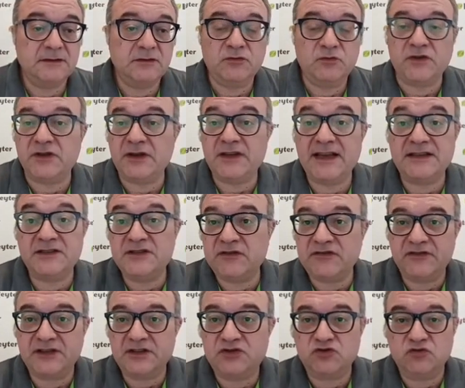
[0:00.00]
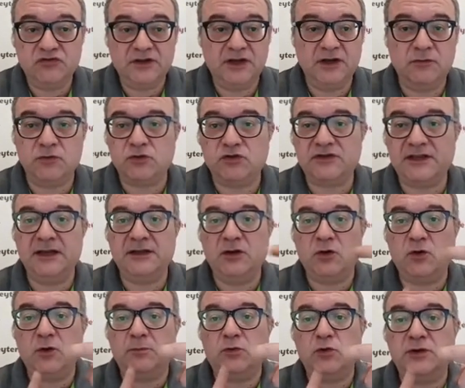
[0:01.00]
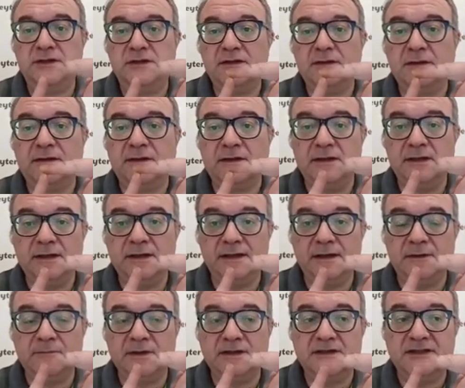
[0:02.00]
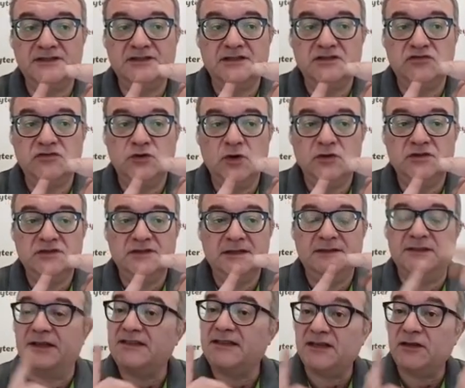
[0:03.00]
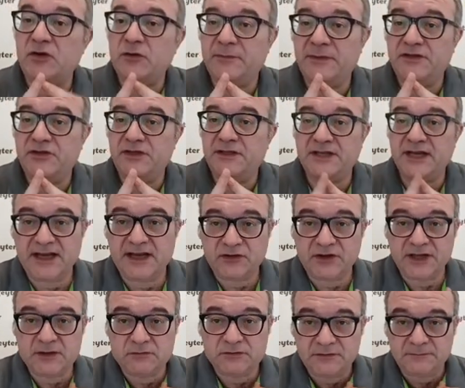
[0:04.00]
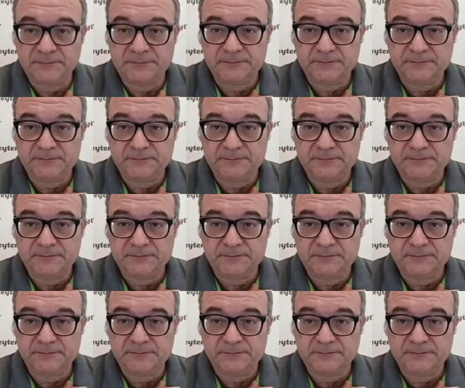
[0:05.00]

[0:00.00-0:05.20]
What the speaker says: We could enter via two variables and know a point. But this is false in the psychrometric diagram.